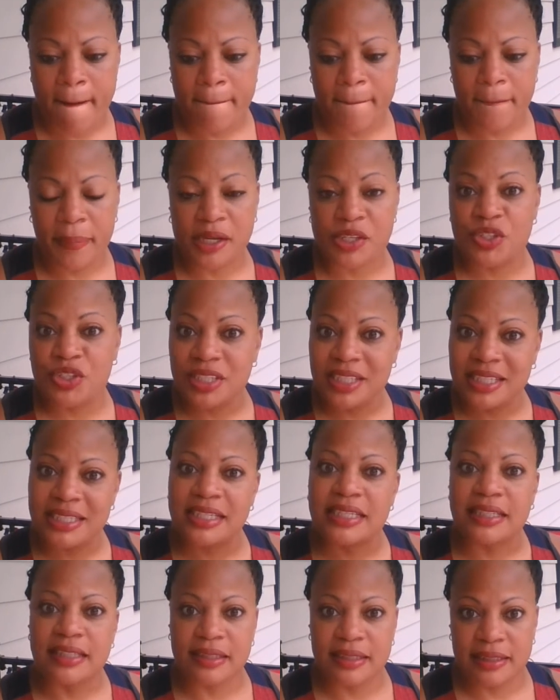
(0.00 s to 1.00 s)
But she
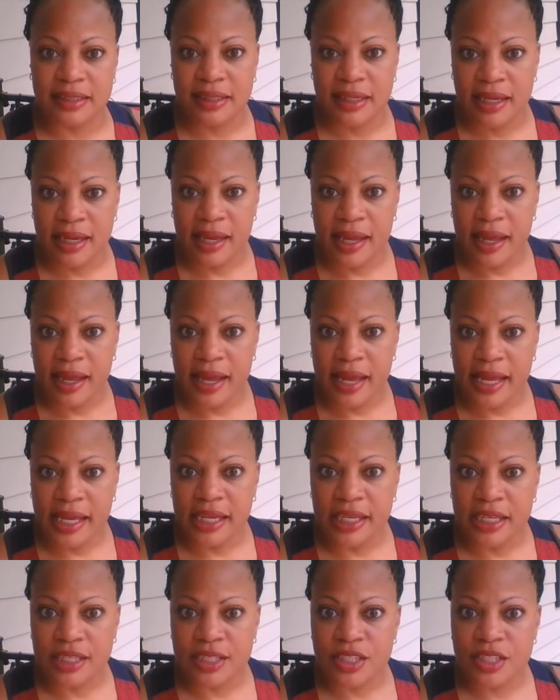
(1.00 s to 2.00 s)
didn't.
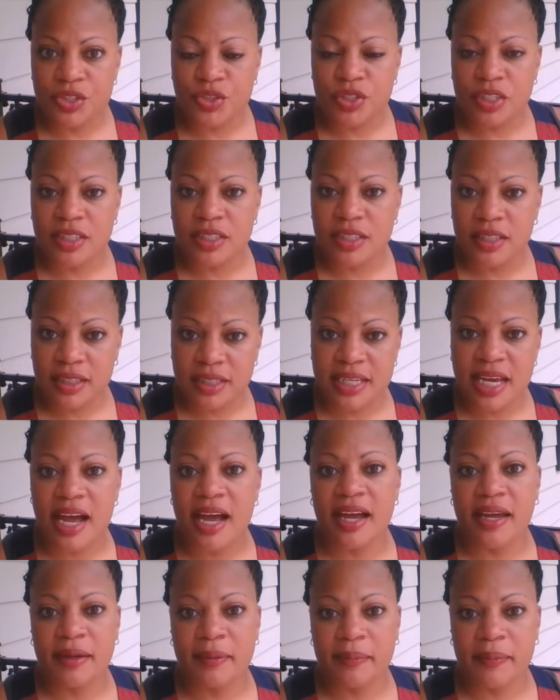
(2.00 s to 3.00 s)
And she took
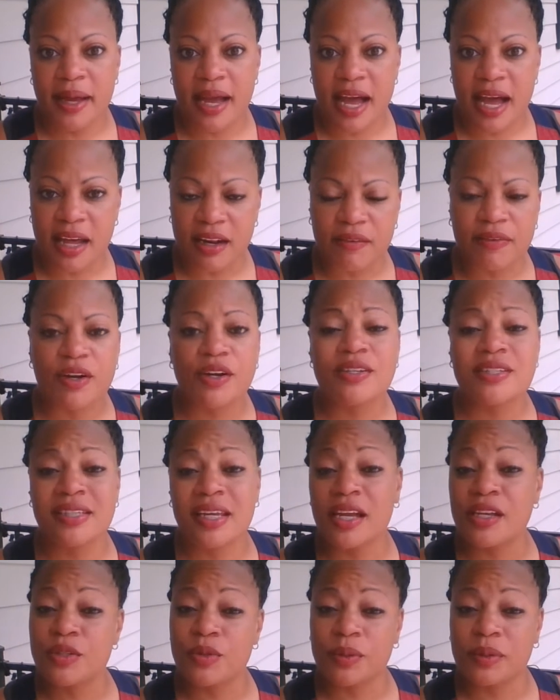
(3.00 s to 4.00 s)
time out of her
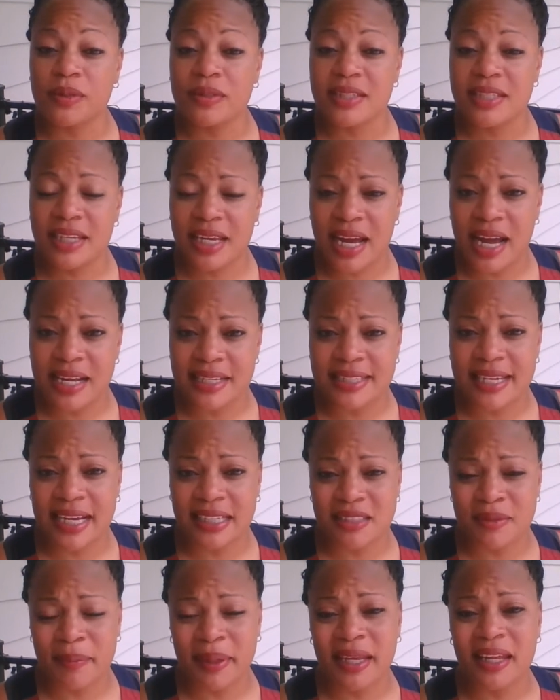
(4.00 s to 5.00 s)
schedule to
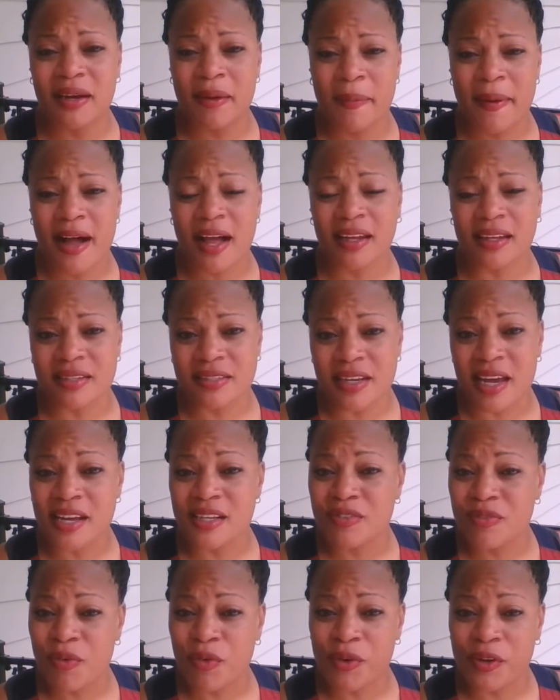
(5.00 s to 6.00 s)
contact me and
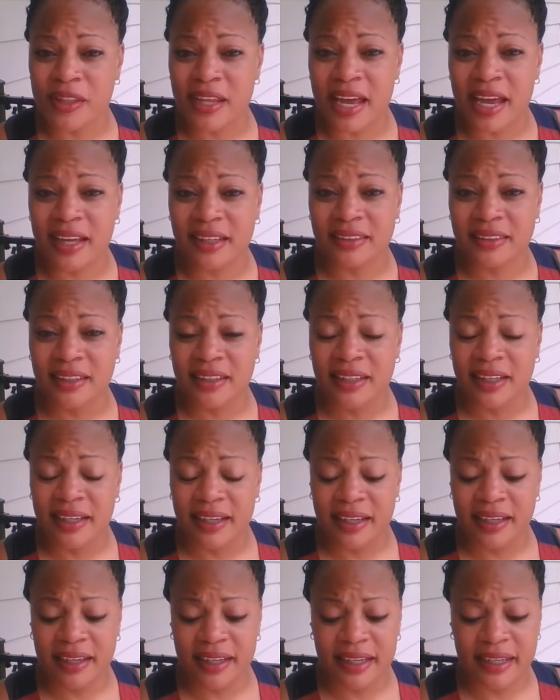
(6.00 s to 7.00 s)
apologize for that.
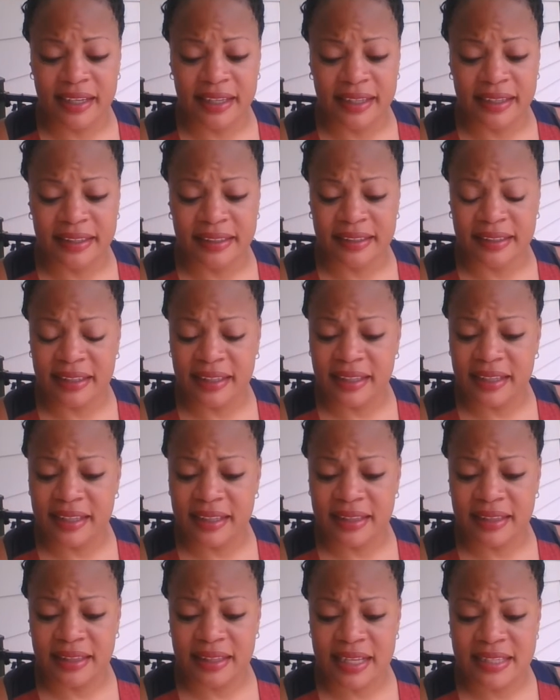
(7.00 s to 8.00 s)
And
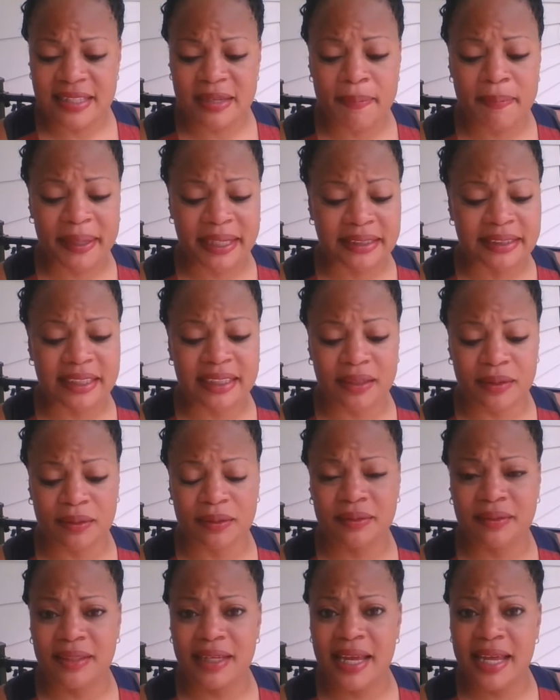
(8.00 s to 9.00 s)
that's a big deal.
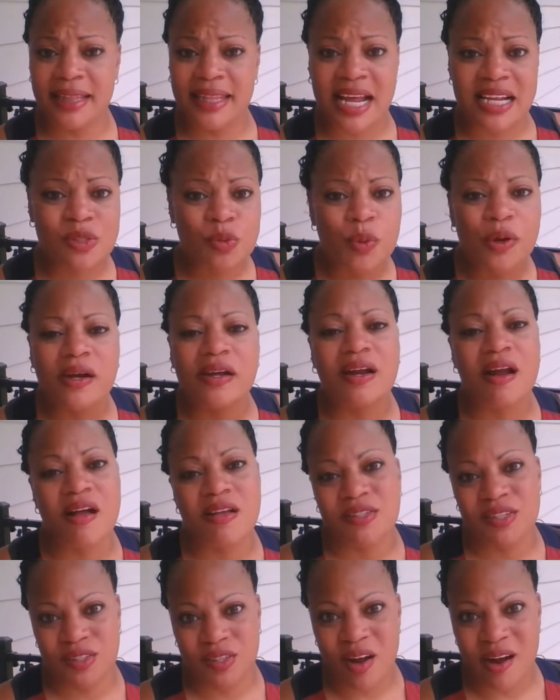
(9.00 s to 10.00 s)
And that's where it all
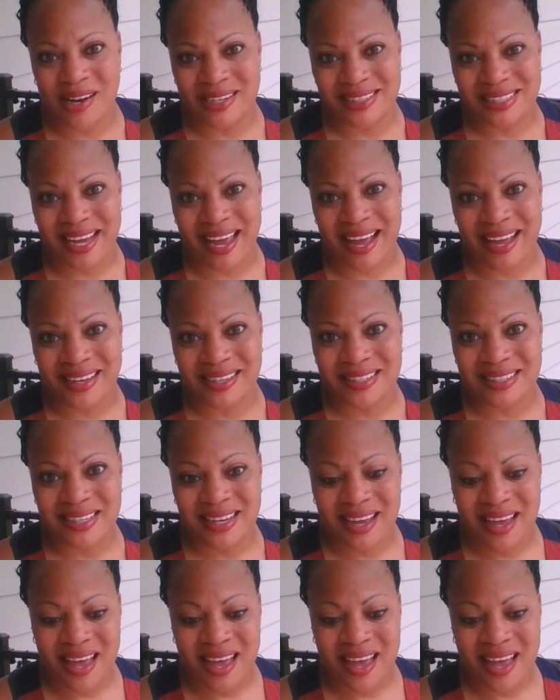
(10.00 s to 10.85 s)
starts, guys.